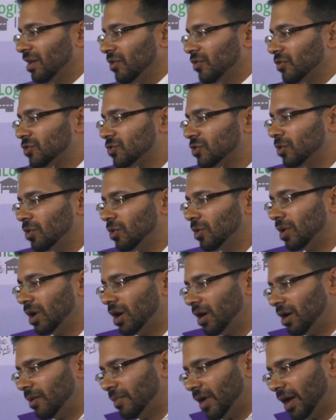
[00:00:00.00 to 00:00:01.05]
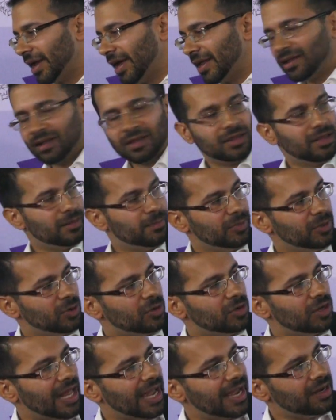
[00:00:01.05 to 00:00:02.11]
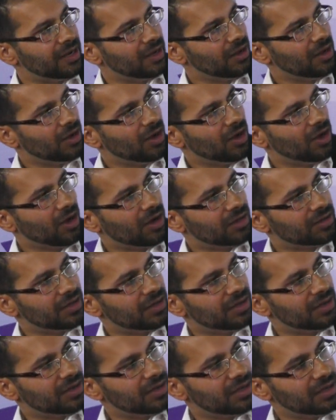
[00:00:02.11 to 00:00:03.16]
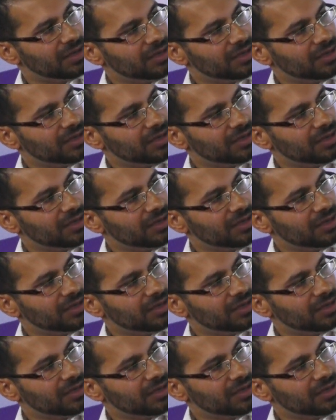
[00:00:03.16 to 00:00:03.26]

So again, the blue line on the